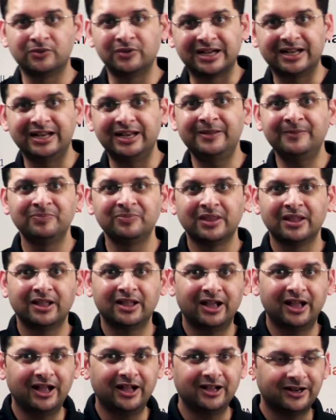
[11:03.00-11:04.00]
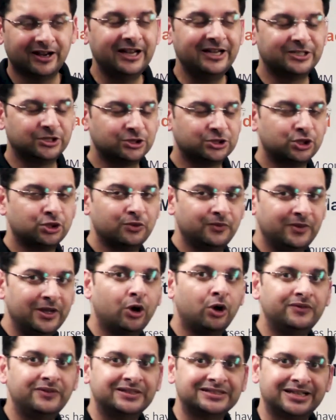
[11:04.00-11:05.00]
quickly, right? So
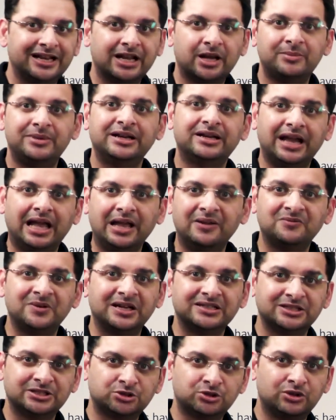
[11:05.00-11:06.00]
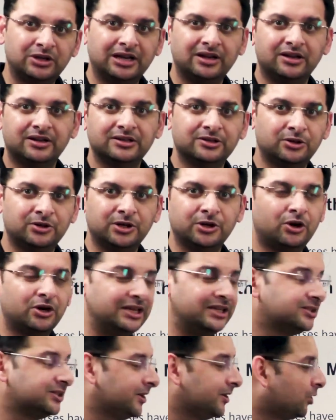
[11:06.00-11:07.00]
we always recommend live classes to the
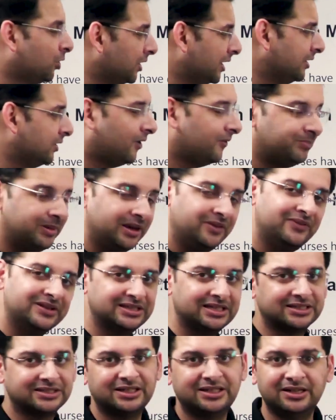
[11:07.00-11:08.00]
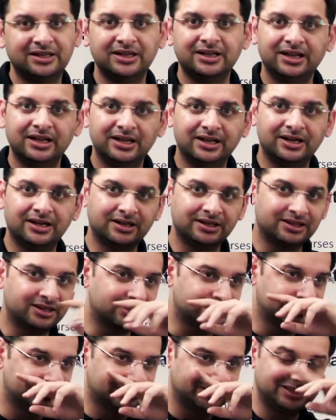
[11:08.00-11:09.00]
recording of previous section.
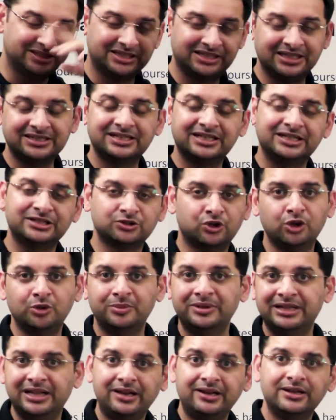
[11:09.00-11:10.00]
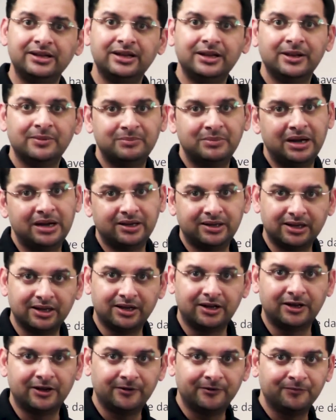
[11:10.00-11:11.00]
The season is going to be there,
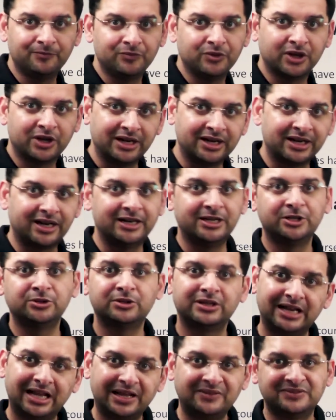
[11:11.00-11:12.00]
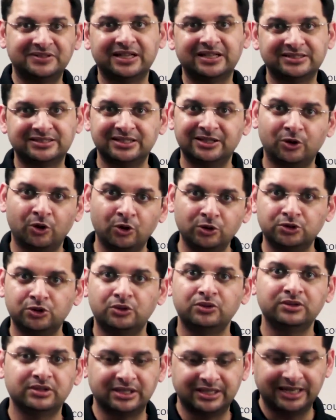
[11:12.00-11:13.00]
but you can continue the live session
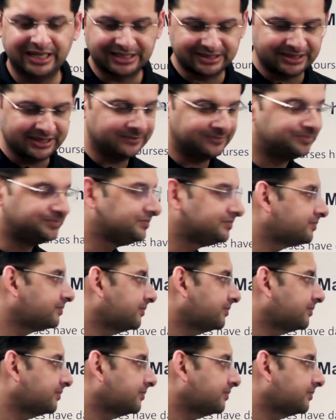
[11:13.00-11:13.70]
also the next year.